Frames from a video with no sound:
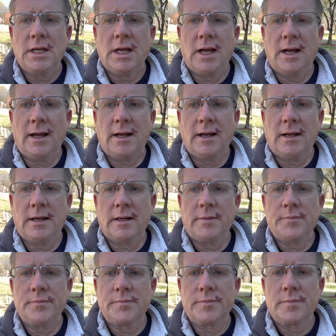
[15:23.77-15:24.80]

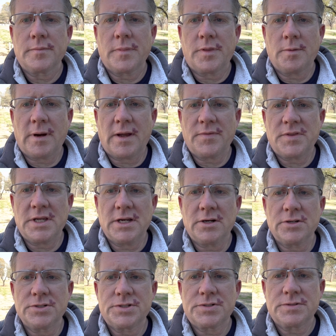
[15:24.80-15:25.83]
um, throughout the
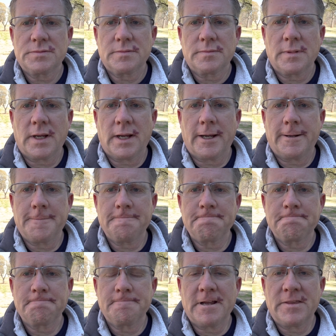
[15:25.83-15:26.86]
years um,
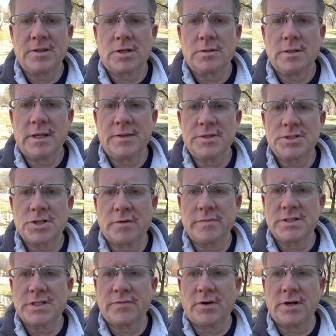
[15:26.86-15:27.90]
in, the, in the
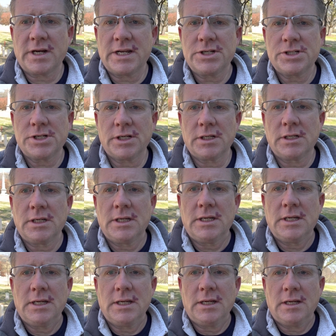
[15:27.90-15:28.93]
service of our nation.
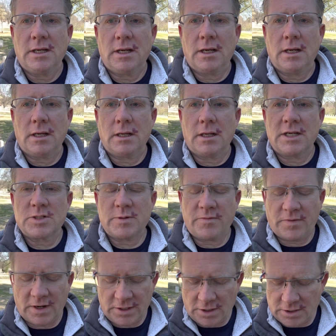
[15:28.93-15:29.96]
Uh, as we
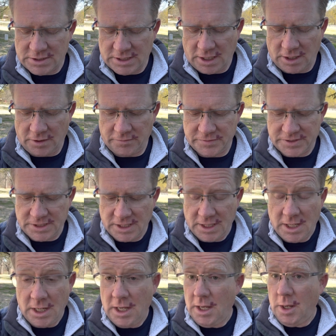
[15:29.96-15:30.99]
find ourselves
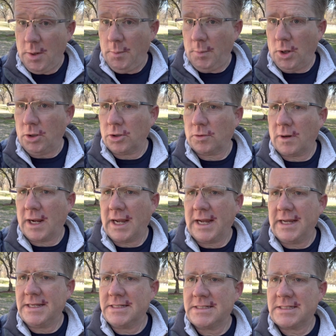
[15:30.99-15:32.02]

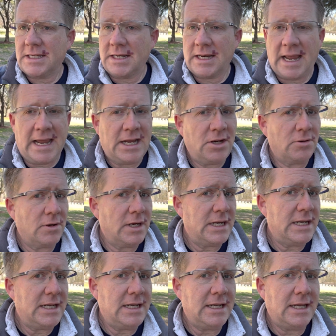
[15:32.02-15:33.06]
polarized and
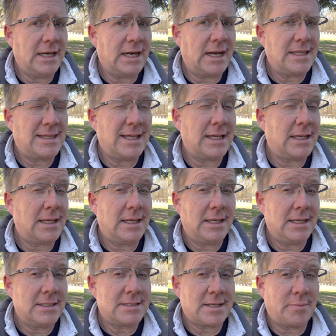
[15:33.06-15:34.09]
angry and I think
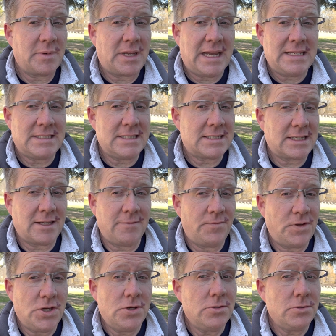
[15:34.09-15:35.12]
in some cases
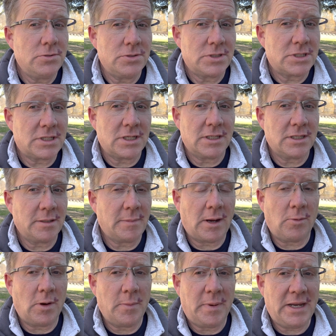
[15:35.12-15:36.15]
confused about
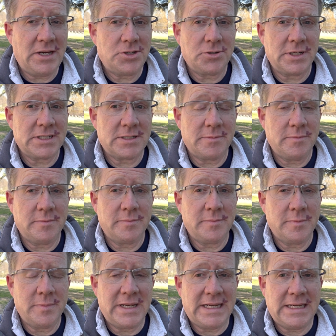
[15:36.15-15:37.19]
what patriotism
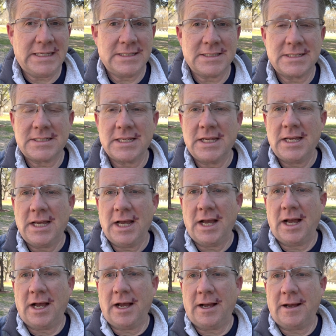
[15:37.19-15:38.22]
means
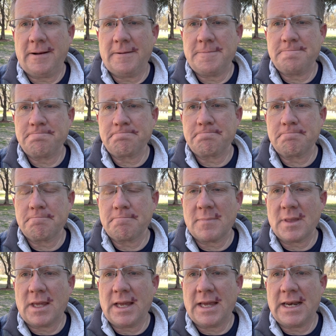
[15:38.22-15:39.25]
um,
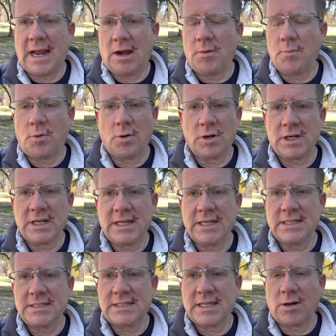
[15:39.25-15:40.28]
and how important it
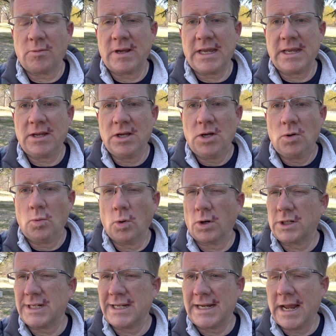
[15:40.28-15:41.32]
is that we
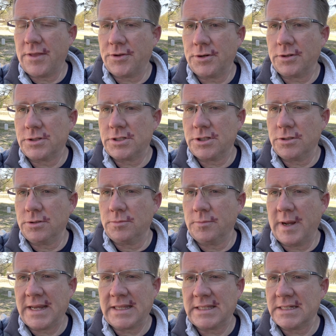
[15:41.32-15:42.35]
work together to
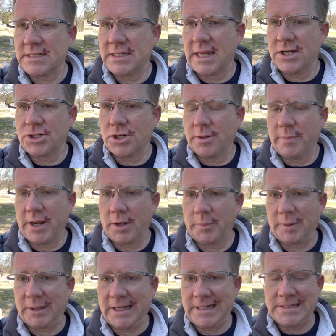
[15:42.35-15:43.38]
make this nation a better
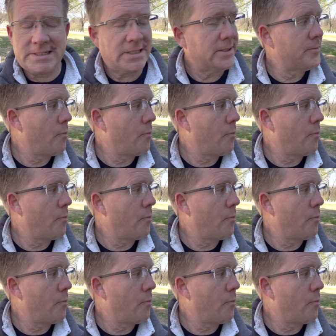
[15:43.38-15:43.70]
place.